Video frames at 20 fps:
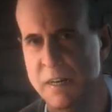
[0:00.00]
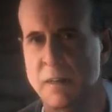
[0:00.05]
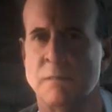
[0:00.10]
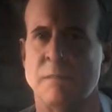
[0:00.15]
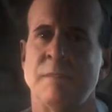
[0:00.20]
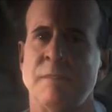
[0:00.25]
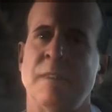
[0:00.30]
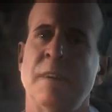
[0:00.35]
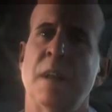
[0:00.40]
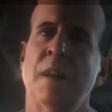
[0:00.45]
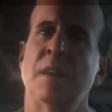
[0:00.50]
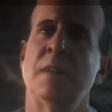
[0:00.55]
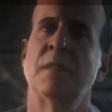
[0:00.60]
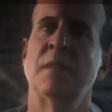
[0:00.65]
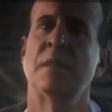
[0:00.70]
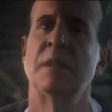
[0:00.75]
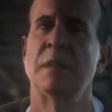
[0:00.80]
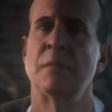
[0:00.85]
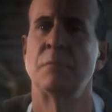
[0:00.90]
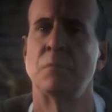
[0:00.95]
I
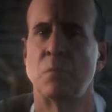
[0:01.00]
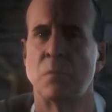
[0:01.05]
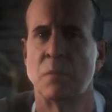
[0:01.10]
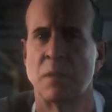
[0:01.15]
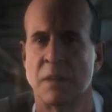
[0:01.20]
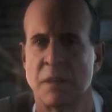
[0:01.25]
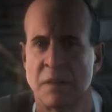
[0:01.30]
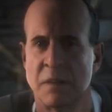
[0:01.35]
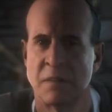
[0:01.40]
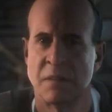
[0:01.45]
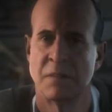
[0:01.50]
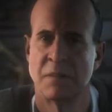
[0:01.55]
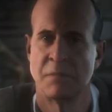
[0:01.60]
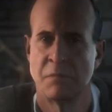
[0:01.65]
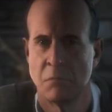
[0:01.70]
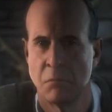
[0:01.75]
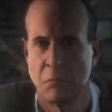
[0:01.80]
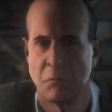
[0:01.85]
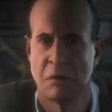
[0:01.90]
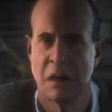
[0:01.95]
felt that we
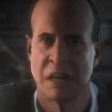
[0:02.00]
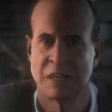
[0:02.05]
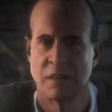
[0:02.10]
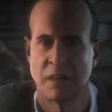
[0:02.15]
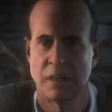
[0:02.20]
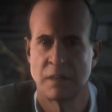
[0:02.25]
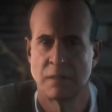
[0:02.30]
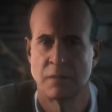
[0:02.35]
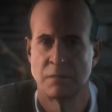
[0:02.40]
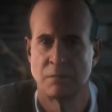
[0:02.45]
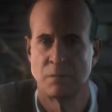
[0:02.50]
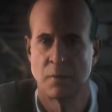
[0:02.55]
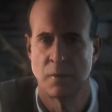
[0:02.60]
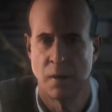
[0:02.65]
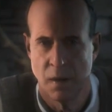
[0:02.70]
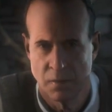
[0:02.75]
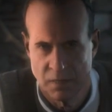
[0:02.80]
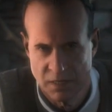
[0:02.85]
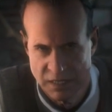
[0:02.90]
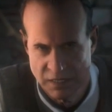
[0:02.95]
made some good
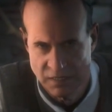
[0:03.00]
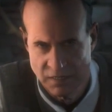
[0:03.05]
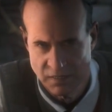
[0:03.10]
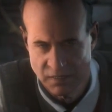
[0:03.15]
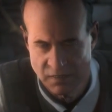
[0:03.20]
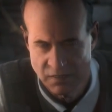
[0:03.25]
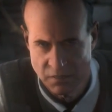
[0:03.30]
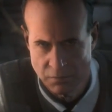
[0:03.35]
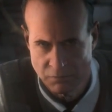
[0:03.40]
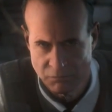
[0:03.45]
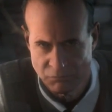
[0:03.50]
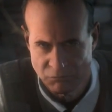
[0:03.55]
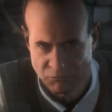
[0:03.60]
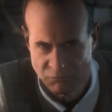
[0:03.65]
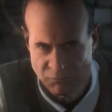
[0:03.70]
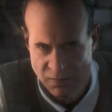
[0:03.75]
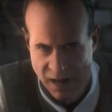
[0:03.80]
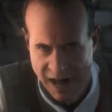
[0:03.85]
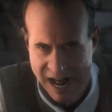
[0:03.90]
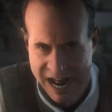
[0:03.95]
progress.
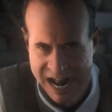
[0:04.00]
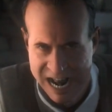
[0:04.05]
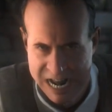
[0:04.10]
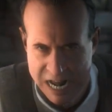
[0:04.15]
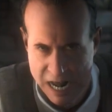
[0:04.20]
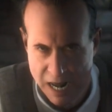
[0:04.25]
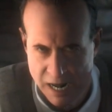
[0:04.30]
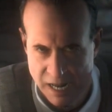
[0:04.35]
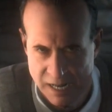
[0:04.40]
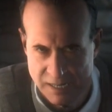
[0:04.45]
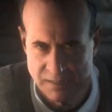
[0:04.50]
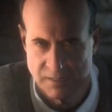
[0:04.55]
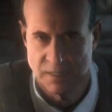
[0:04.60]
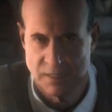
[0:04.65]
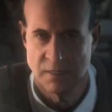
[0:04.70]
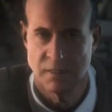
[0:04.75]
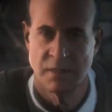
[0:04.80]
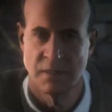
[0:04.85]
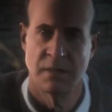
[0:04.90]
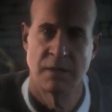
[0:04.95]
Good our last
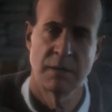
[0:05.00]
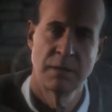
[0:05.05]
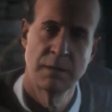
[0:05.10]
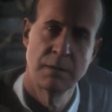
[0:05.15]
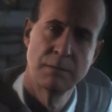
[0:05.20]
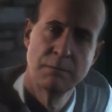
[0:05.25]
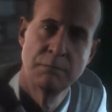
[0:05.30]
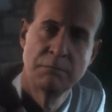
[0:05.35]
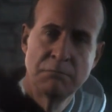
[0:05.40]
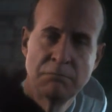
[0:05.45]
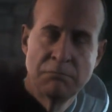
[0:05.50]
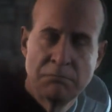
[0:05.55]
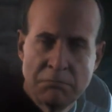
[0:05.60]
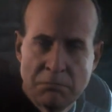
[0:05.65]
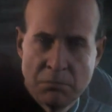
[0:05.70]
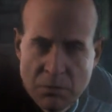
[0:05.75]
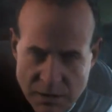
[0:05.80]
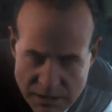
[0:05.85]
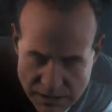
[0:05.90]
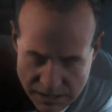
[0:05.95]
session.
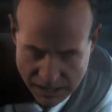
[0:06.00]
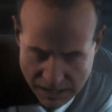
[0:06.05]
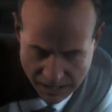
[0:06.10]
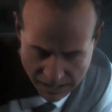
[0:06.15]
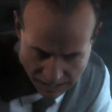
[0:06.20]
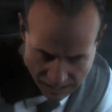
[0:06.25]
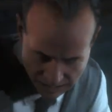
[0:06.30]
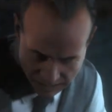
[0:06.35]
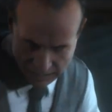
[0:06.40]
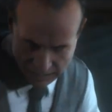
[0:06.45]
Okay.